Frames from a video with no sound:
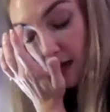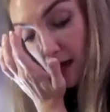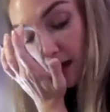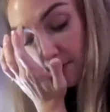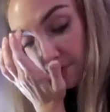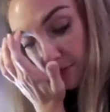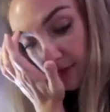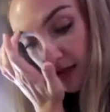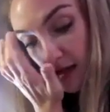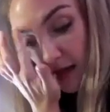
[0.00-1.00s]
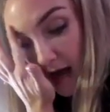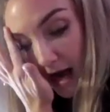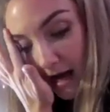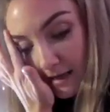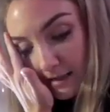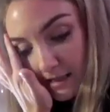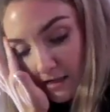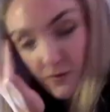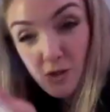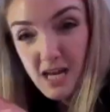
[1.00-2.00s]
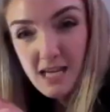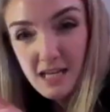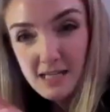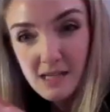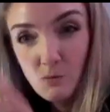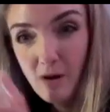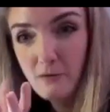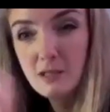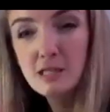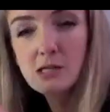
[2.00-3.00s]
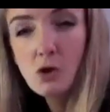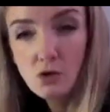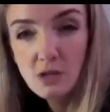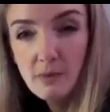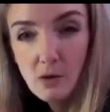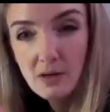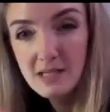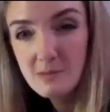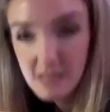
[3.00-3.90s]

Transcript: and so if you're taking it somewhere, it'll just lock the bowl into